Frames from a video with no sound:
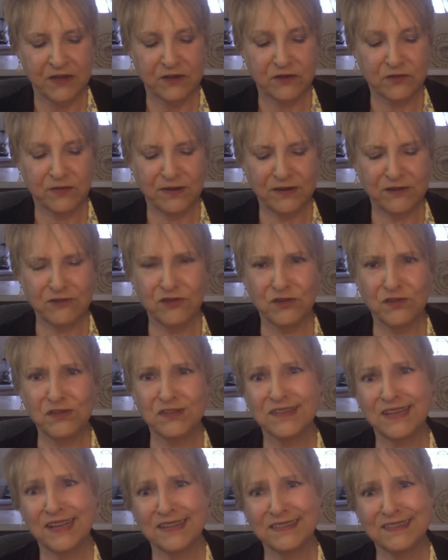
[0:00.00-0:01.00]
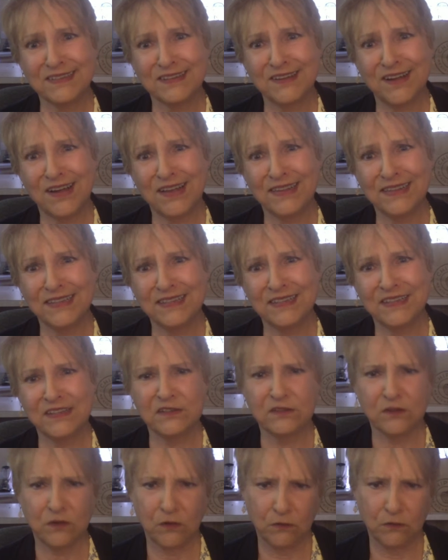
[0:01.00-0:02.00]
Trader Joe's Next to
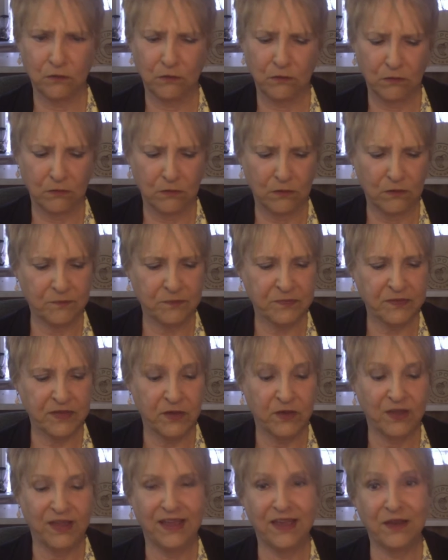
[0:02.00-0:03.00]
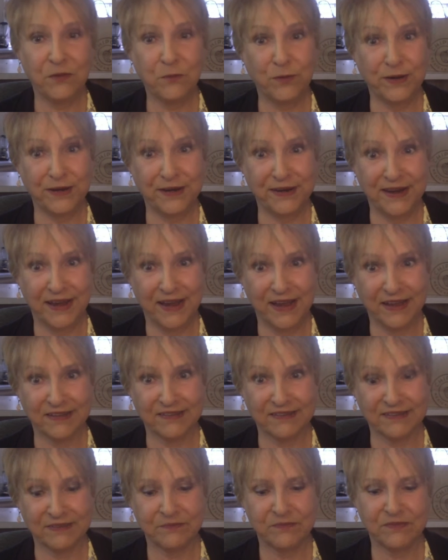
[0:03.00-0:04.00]
Godliness. Aww. And
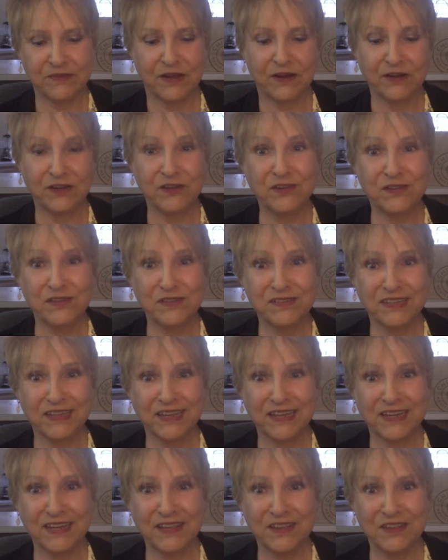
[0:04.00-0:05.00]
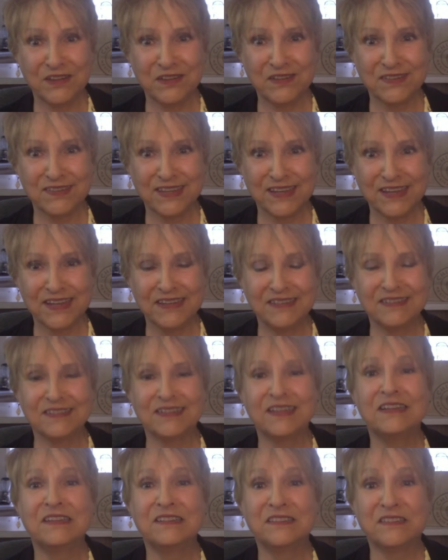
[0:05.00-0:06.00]
Windex. Are you using any of those
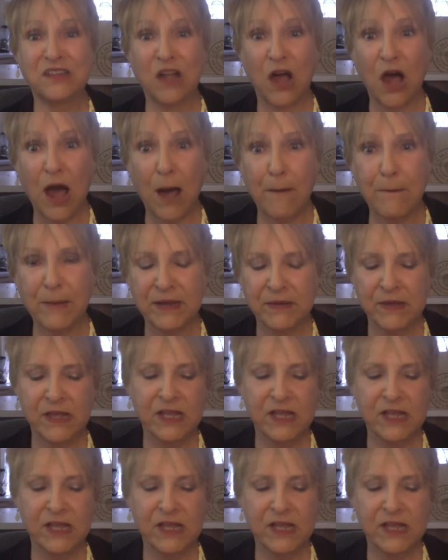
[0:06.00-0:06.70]
things? Stop.